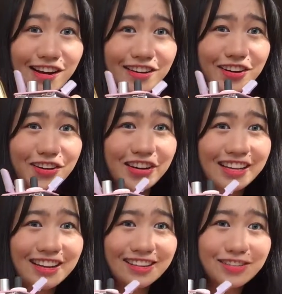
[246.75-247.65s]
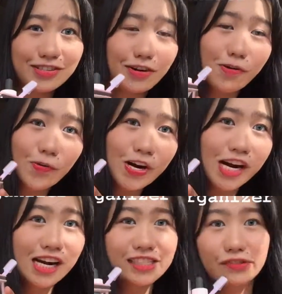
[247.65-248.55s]
an acrylic
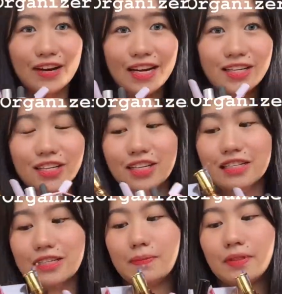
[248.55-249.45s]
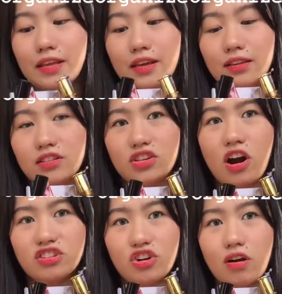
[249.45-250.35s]
drawer, divider, something,
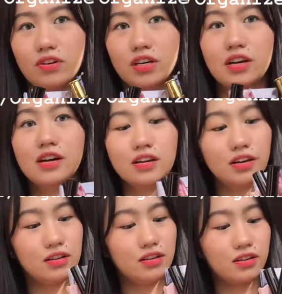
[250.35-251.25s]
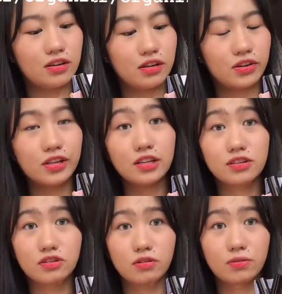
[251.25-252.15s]
drawer.
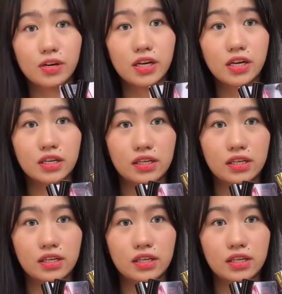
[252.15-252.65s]
Acrylic drawer.